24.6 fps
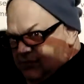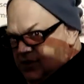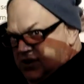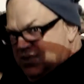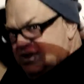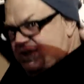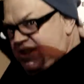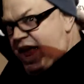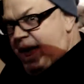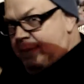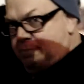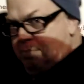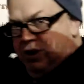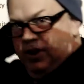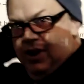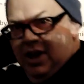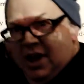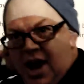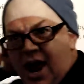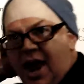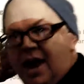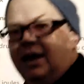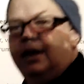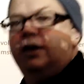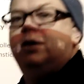Slapping the
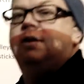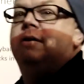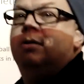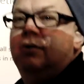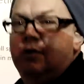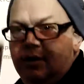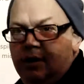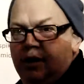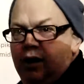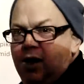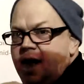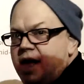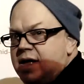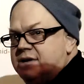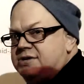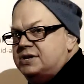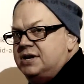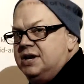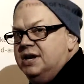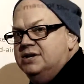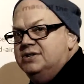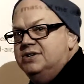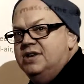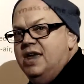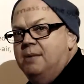neck, that's
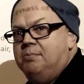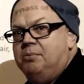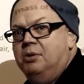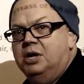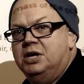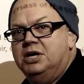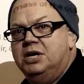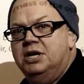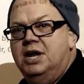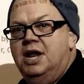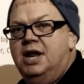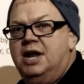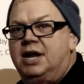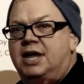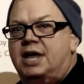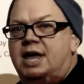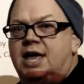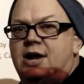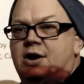an example of kinetic